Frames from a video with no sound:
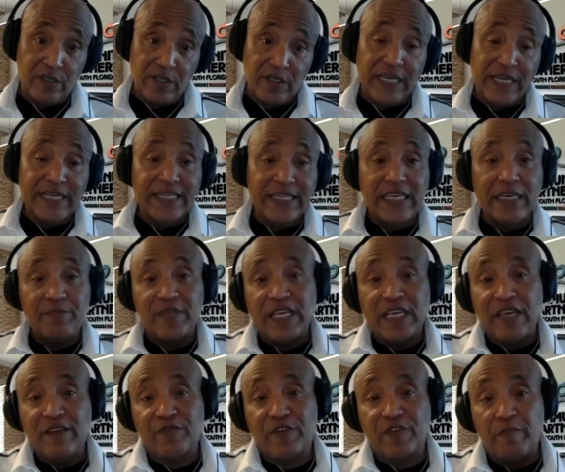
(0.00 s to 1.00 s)
Keep the
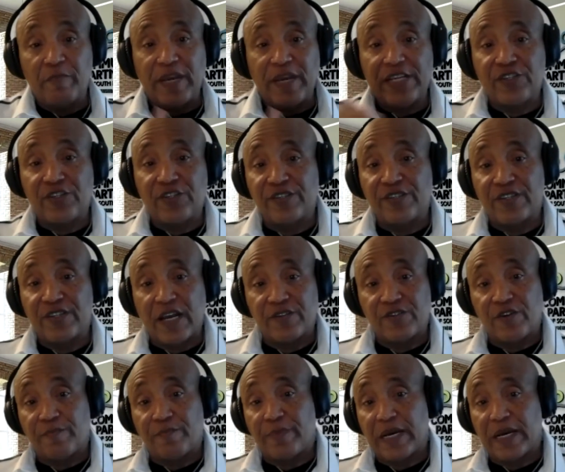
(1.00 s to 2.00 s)
inflammations out
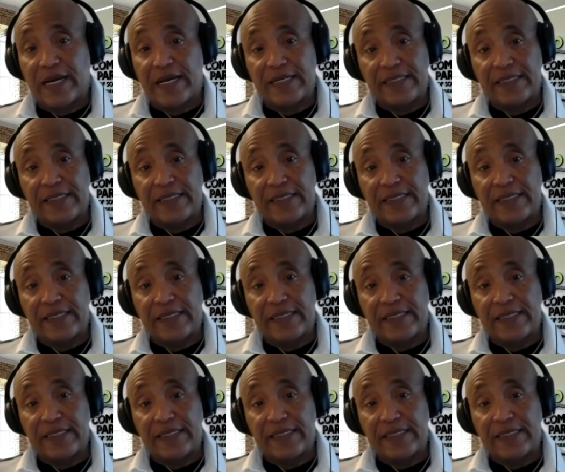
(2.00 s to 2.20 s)
your body.